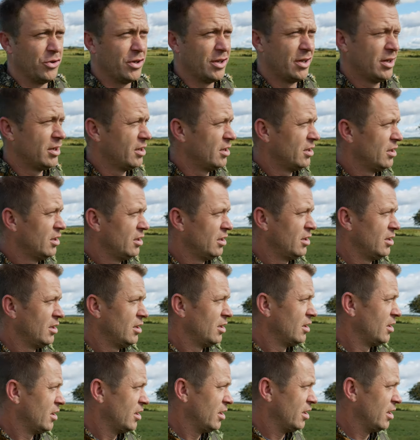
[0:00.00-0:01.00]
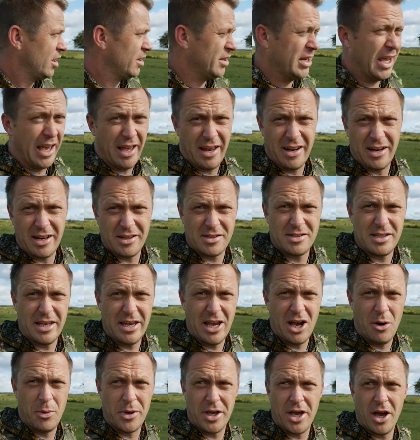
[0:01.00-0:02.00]
on, and yeah, let's
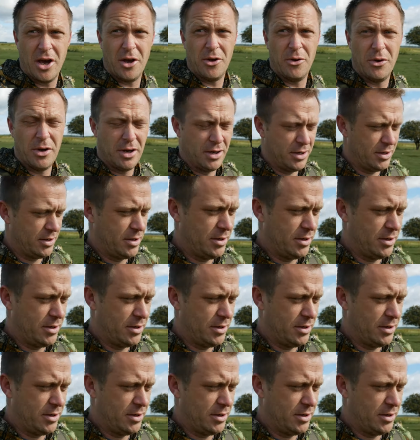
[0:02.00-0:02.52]
see how we go.